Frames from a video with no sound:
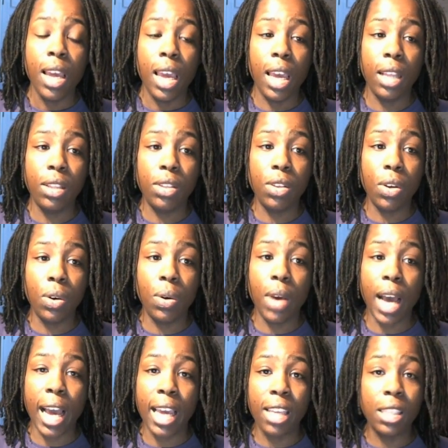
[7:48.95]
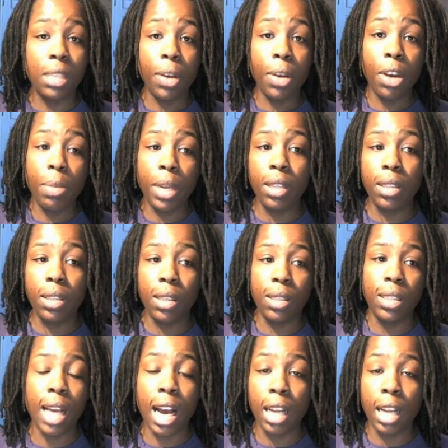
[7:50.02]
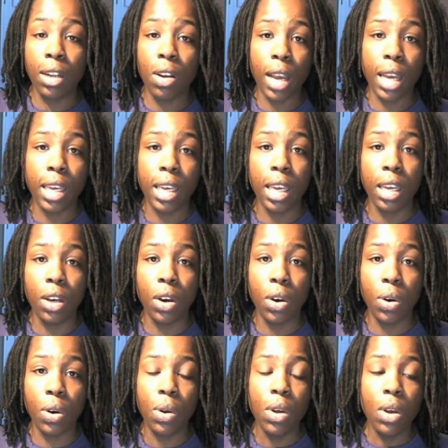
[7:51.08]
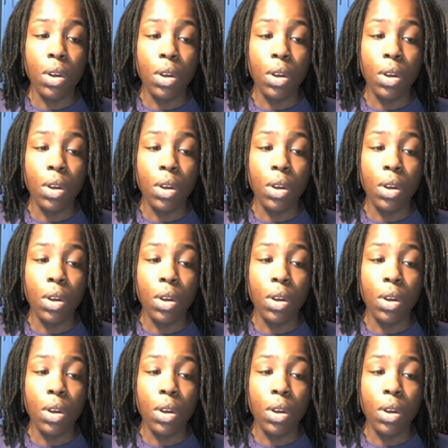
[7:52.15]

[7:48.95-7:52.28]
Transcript: And so I experimented to see how long I can go